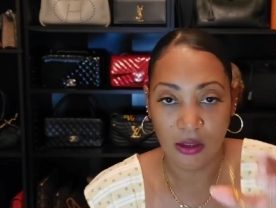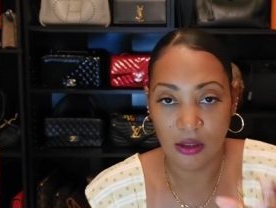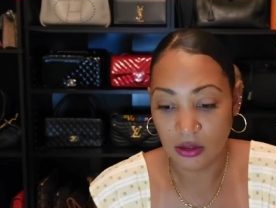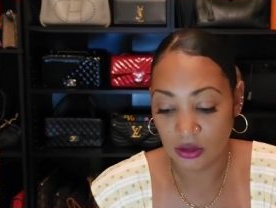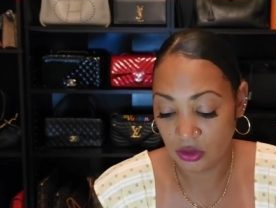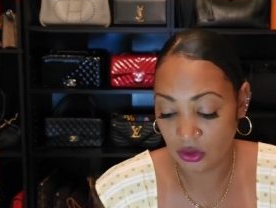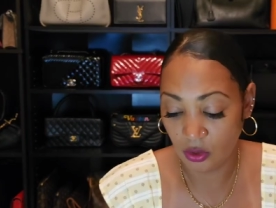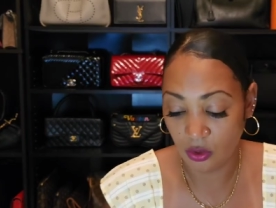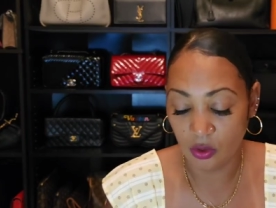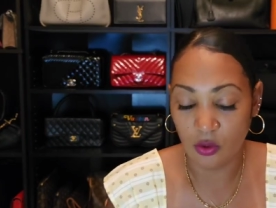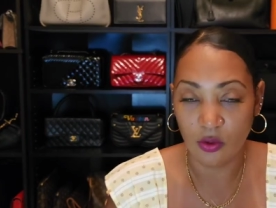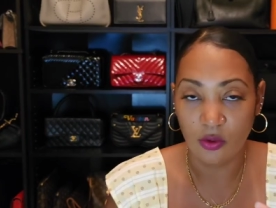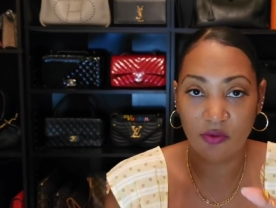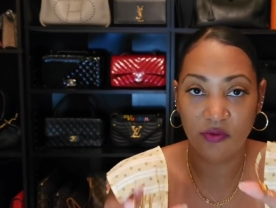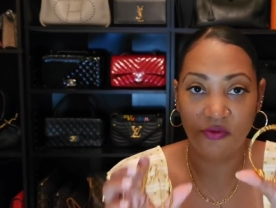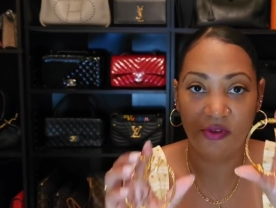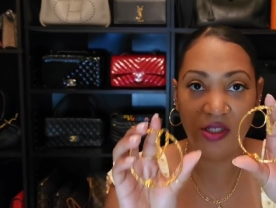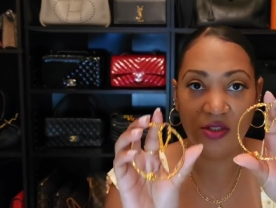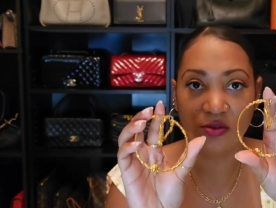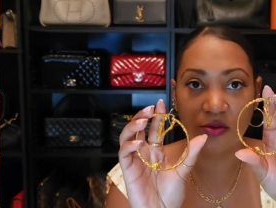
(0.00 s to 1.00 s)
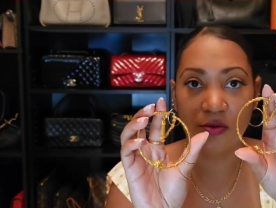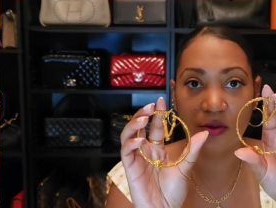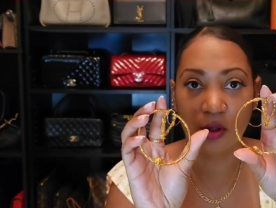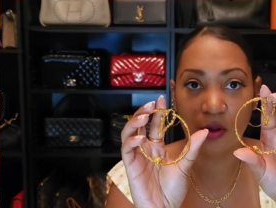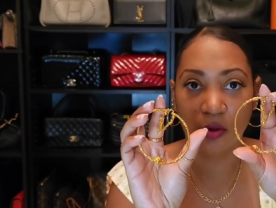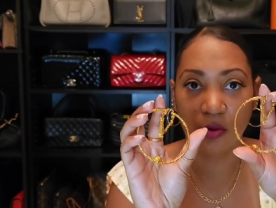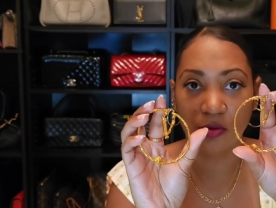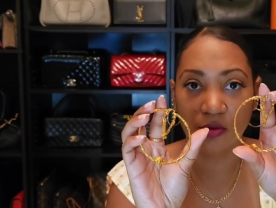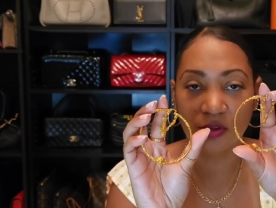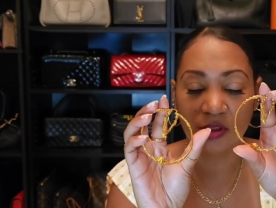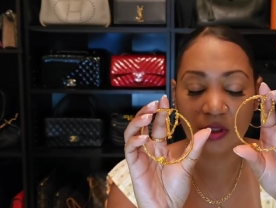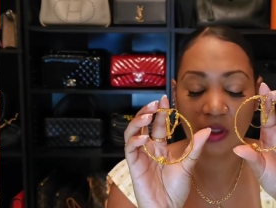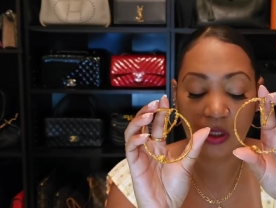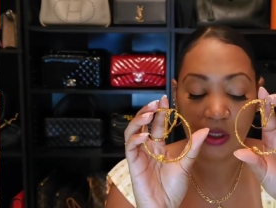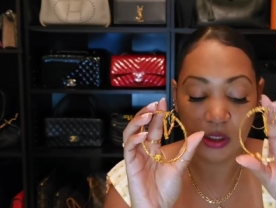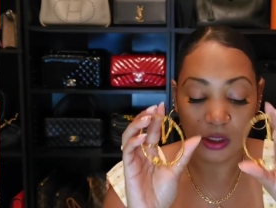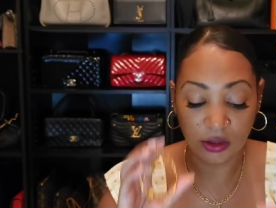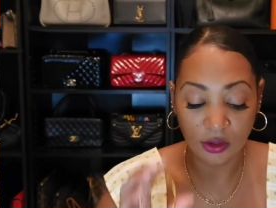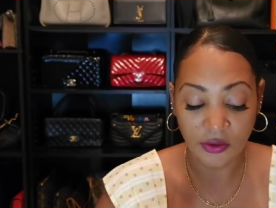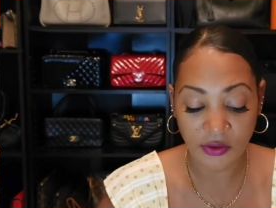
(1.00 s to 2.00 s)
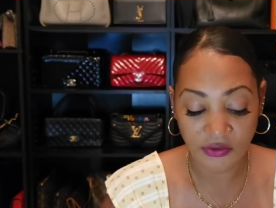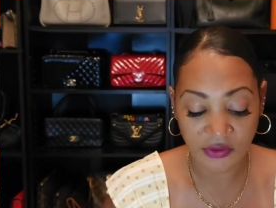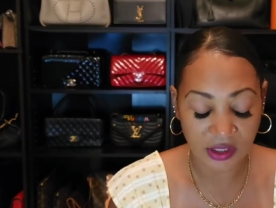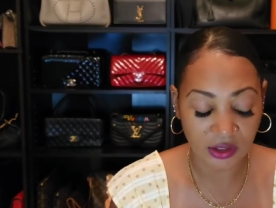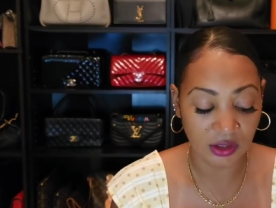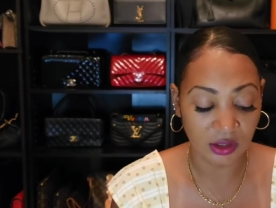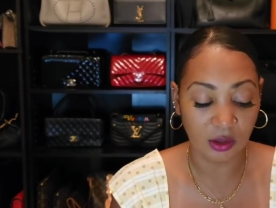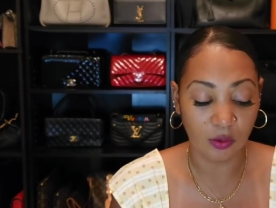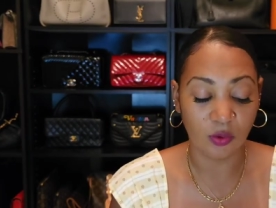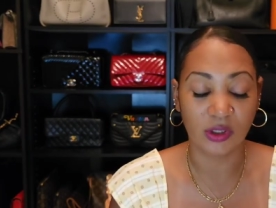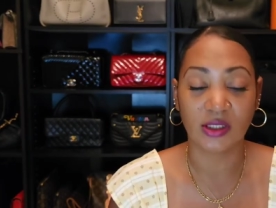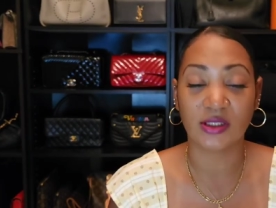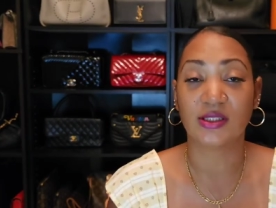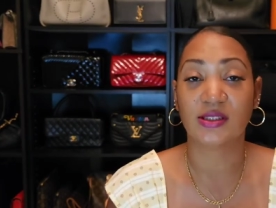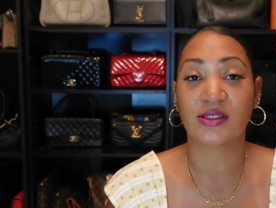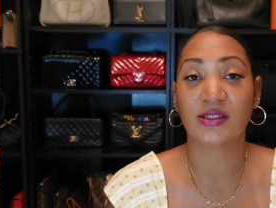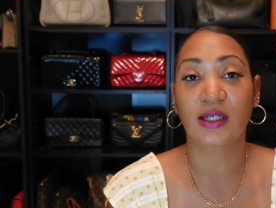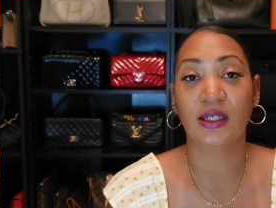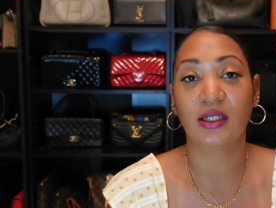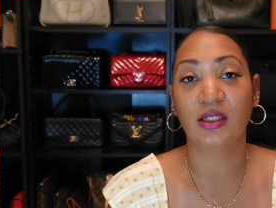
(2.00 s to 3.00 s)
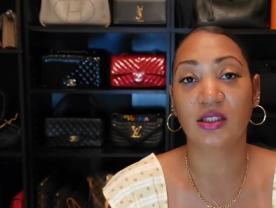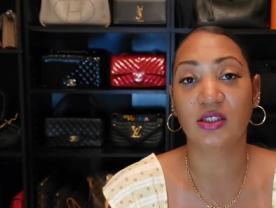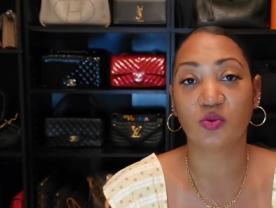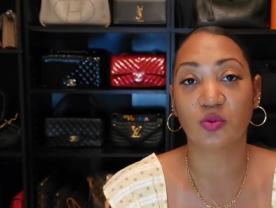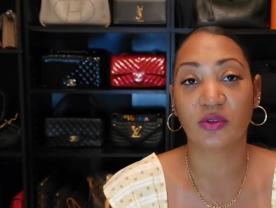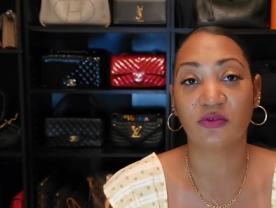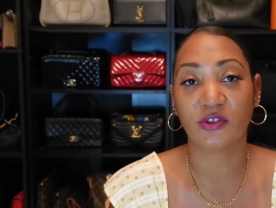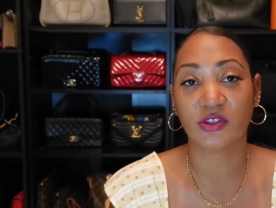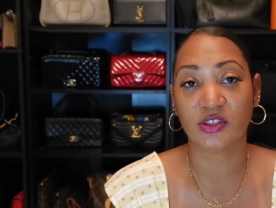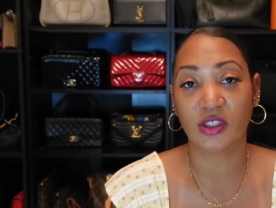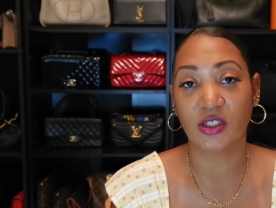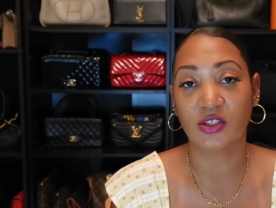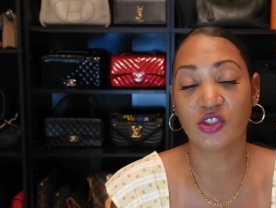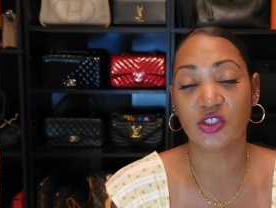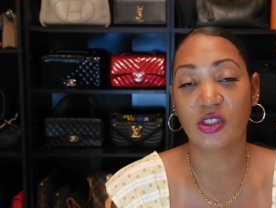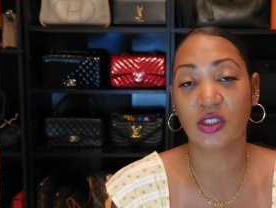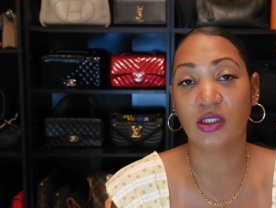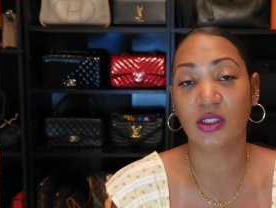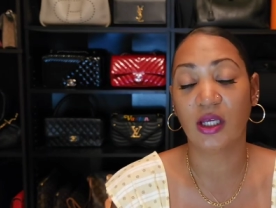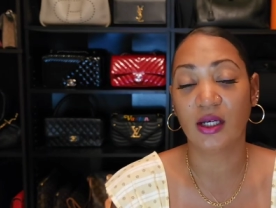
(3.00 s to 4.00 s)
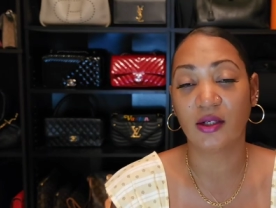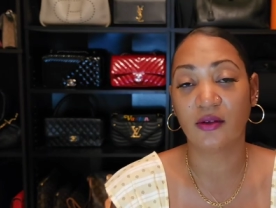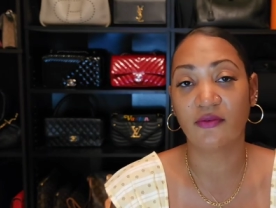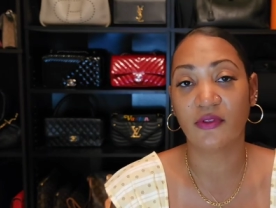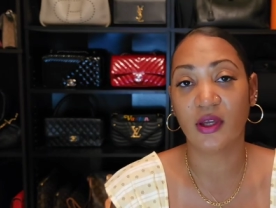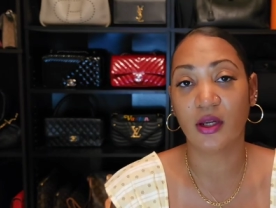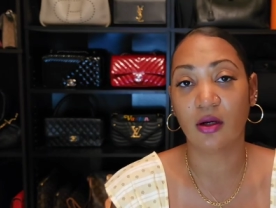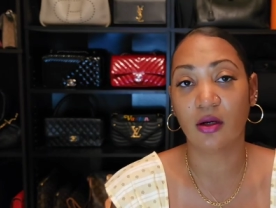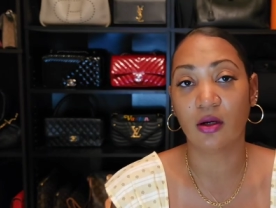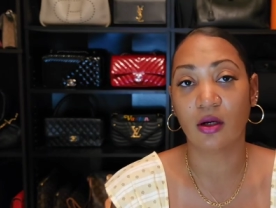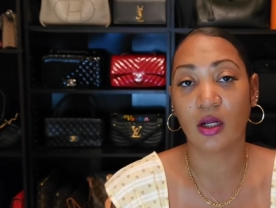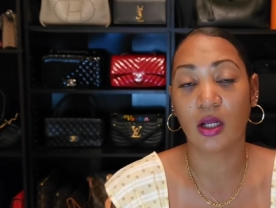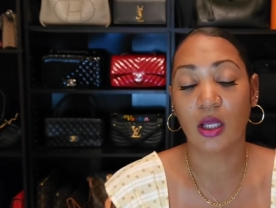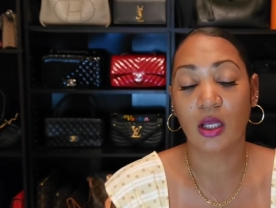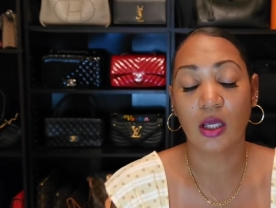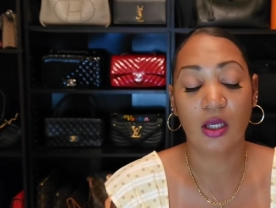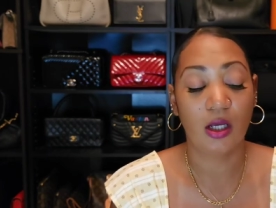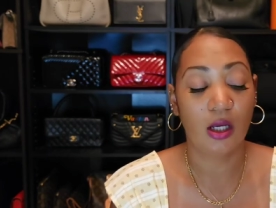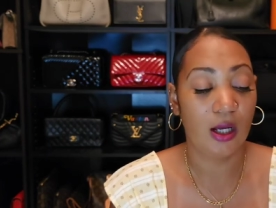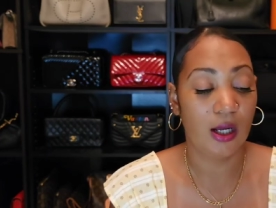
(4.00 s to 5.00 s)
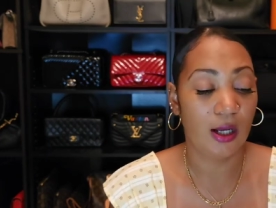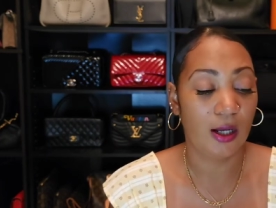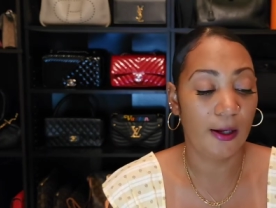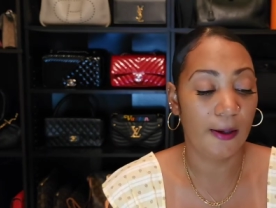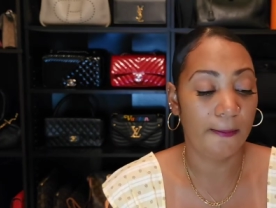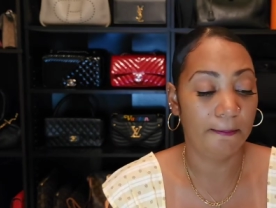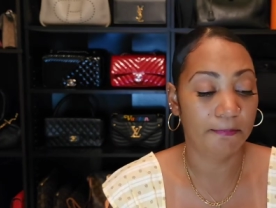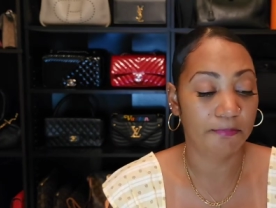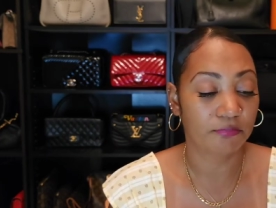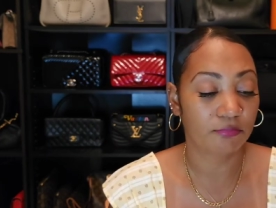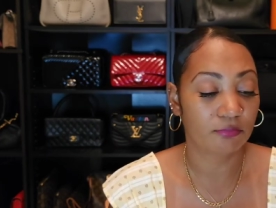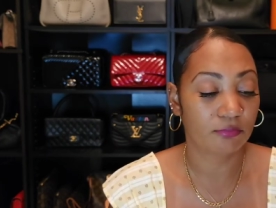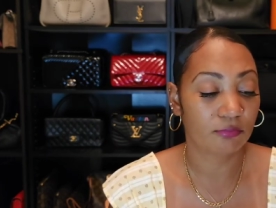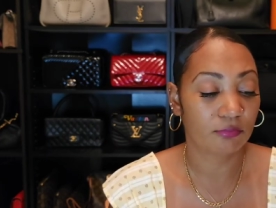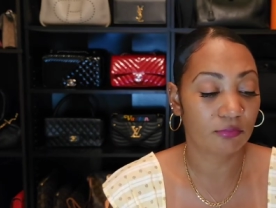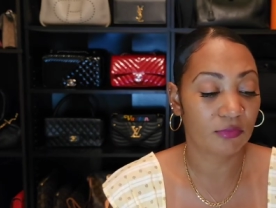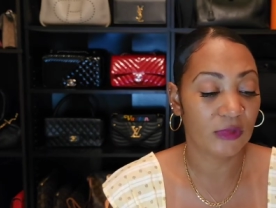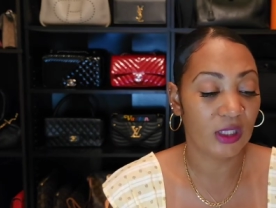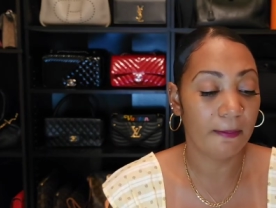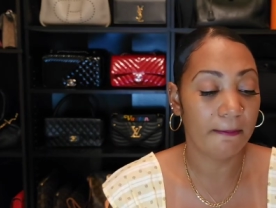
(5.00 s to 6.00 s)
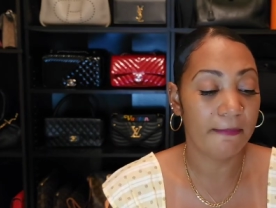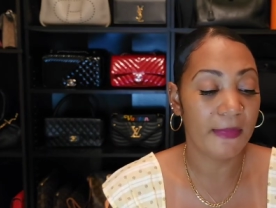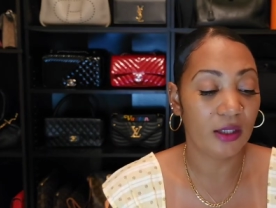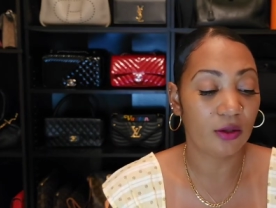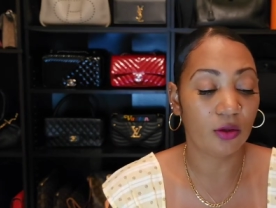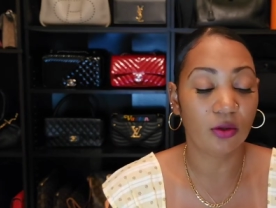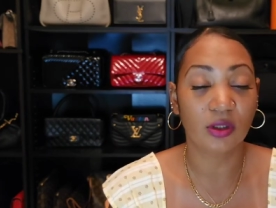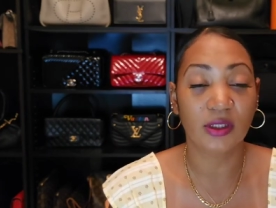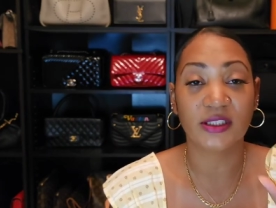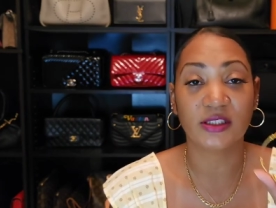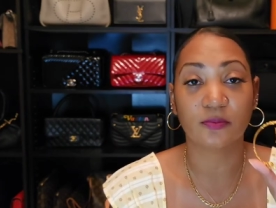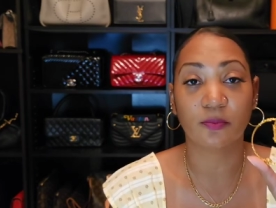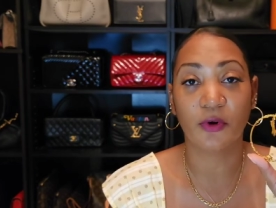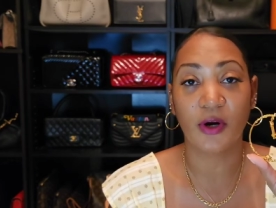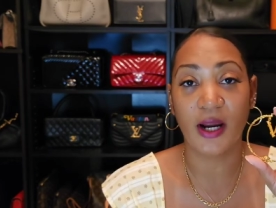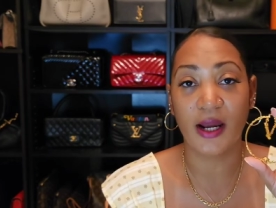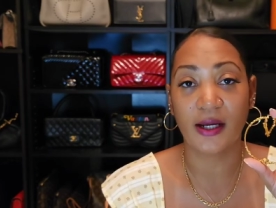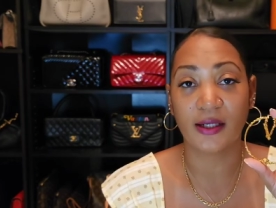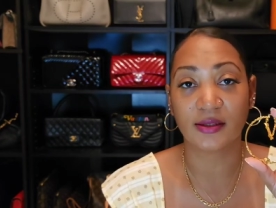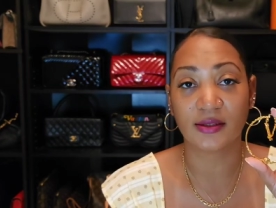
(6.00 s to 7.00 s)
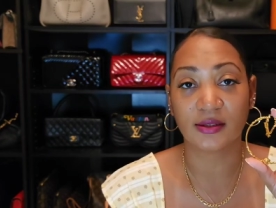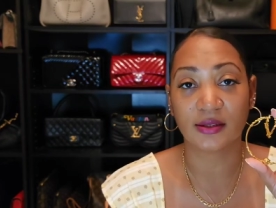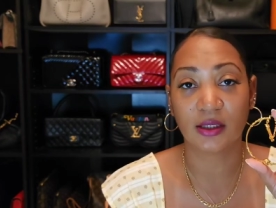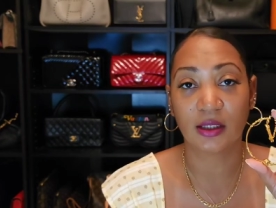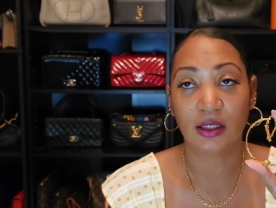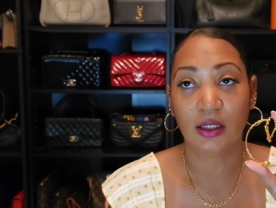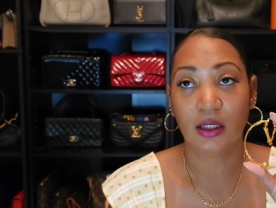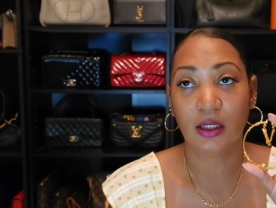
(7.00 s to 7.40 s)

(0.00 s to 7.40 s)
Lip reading: So these are those. Another thing that I wanted to say is with Versace, a lot of their metal is brass.